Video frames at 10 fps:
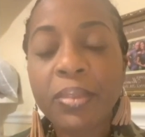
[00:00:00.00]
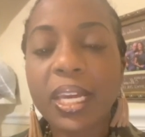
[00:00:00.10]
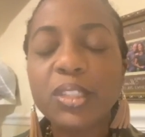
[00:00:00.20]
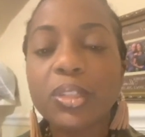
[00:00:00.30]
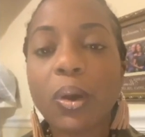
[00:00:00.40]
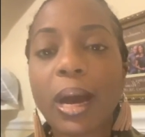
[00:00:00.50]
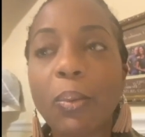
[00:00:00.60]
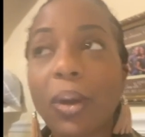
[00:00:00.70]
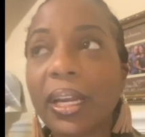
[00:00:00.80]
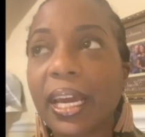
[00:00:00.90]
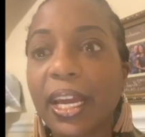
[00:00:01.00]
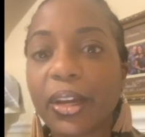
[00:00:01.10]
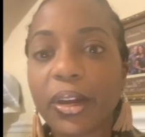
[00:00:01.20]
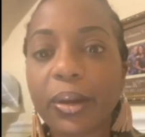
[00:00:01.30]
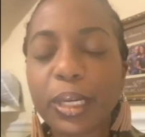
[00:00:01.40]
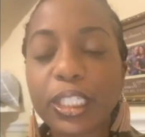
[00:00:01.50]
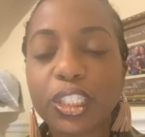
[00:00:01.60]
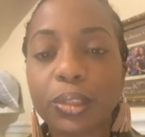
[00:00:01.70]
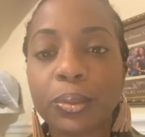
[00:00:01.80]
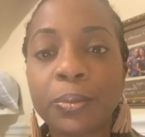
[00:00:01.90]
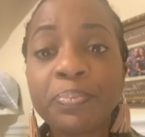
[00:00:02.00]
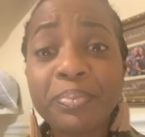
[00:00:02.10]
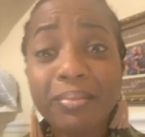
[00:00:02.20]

And so I want to encourage you